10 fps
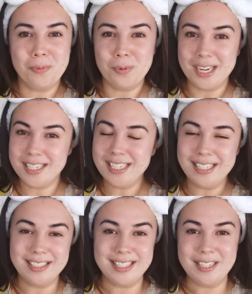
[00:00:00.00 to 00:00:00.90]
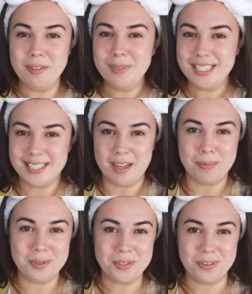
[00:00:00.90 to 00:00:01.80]
waiting until my
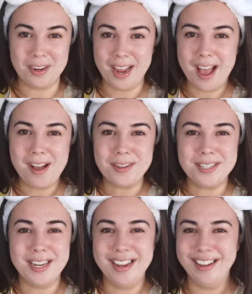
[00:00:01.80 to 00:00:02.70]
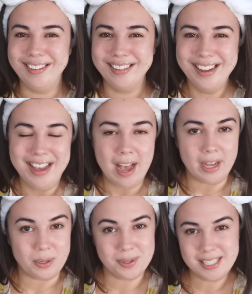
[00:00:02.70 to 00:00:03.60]
samples run out.
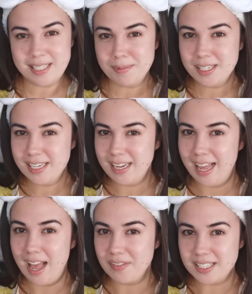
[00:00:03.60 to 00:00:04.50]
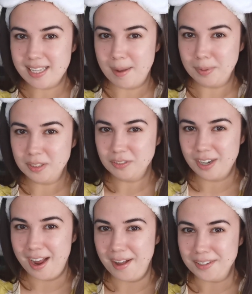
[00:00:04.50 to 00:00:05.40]
I always seem to have a sample
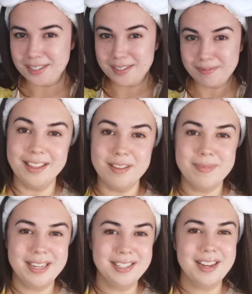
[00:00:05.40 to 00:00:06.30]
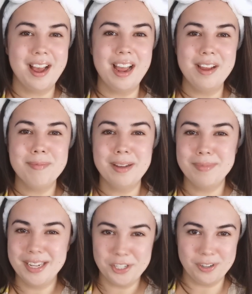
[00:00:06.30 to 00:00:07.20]
around. In the meantime, I
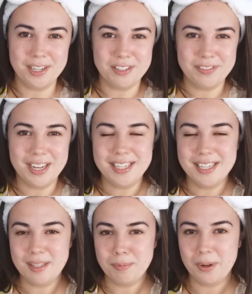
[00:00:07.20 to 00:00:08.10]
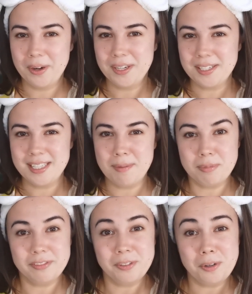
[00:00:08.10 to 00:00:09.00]
might try to find other products
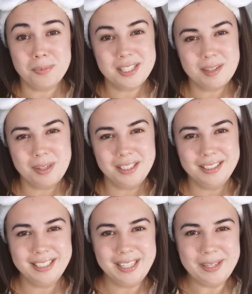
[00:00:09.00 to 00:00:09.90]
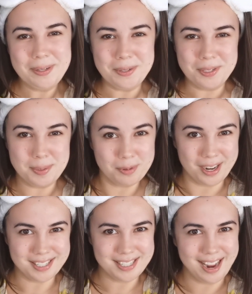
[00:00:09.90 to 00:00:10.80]
that perform similarly, whose
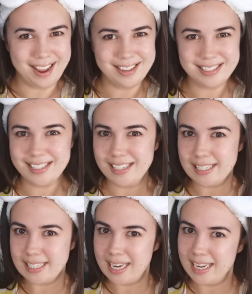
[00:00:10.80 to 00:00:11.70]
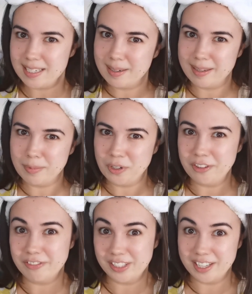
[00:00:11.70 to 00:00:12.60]
price tags are slightly
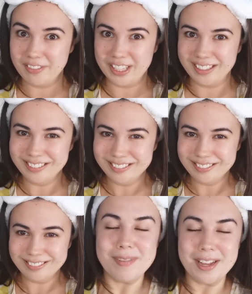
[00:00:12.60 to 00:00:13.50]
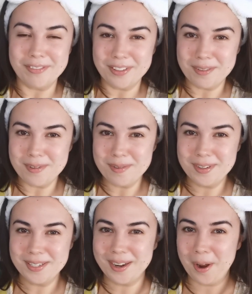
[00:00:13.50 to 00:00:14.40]
more forgiving. But for the
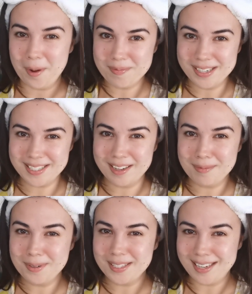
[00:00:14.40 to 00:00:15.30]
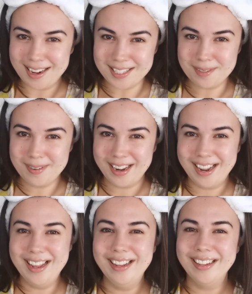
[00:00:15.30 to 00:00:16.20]
moment, I hope my samples last
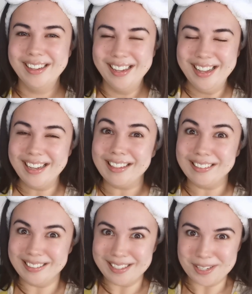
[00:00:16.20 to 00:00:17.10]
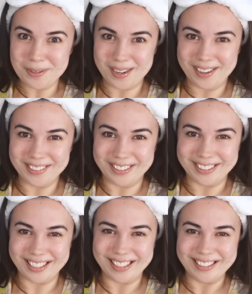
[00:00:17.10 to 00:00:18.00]
me a little while
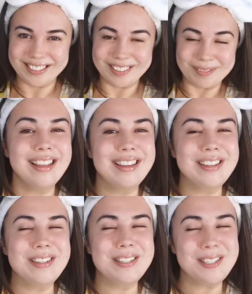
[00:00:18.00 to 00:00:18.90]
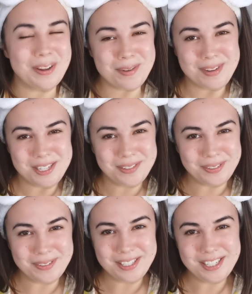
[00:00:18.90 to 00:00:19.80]
longer. Thank you so much
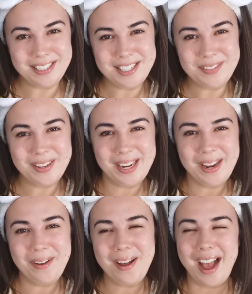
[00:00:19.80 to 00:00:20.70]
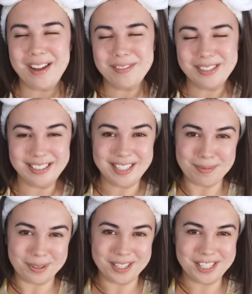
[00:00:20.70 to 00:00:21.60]
for watching this video. I
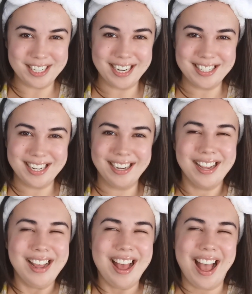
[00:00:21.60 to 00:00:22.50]
really appreciate it.